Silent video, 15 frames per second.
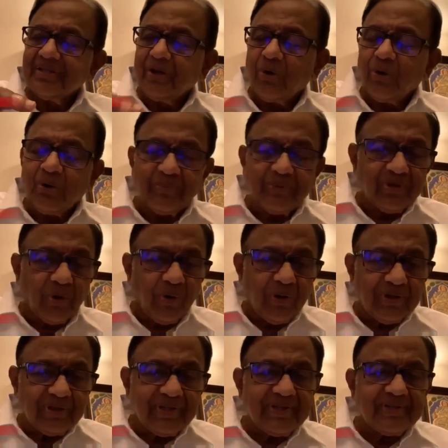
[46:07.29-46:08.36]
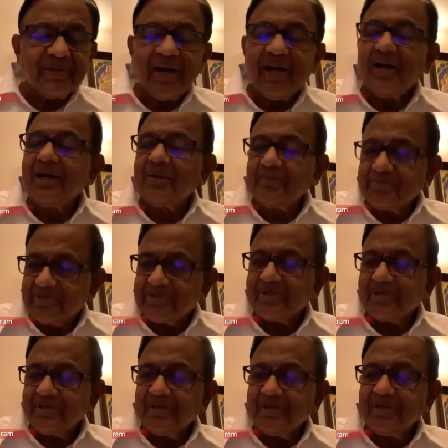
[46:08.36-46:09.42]
With all these
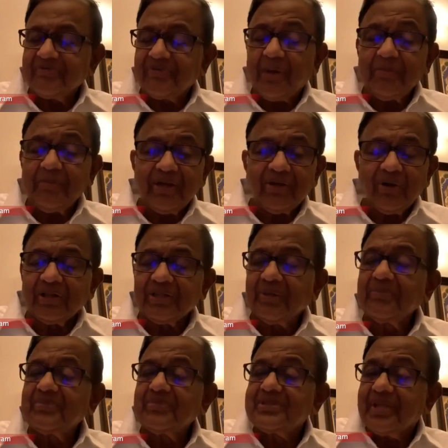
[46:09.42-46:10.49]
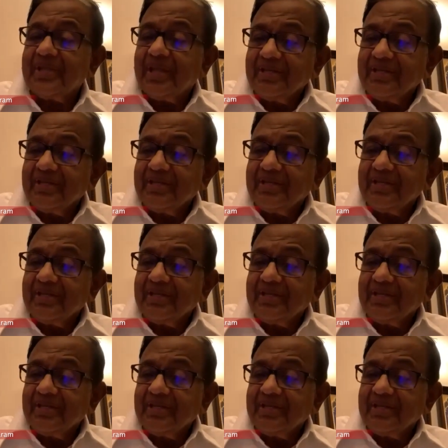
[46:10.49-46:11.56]
arms, if I may call them
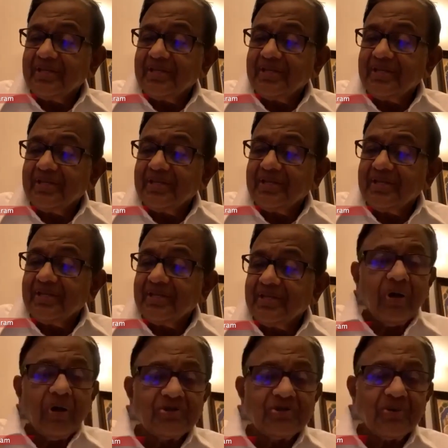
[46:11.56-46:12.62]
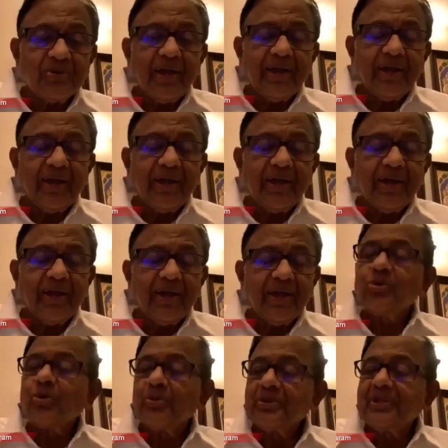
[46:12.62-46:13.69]
tentacles, they want to
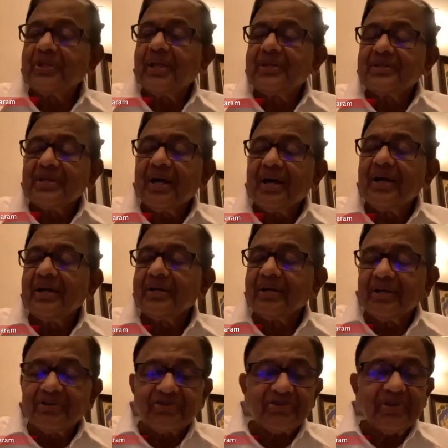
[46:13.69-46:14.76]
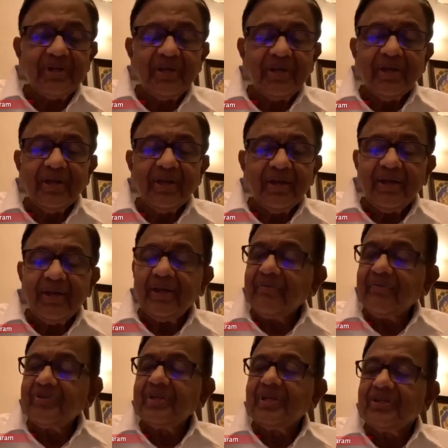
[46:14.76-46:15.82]
take over the entire country and
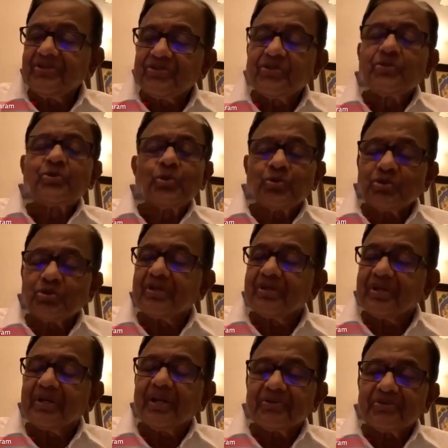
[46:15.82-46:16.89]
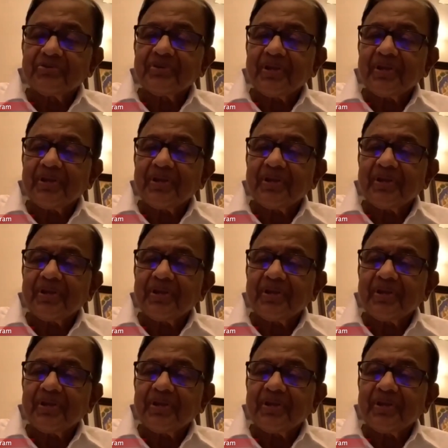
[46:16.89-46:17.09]
every institution in the country.